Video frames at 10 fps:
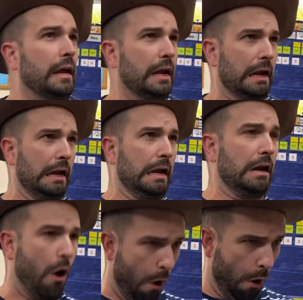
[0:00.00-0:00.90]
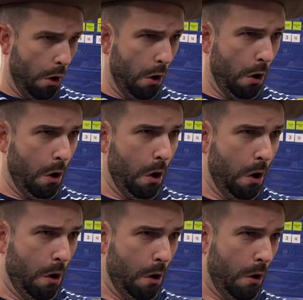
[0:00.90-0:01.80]
He
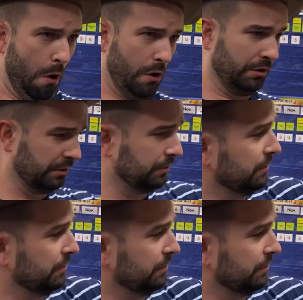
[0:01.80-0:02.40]
only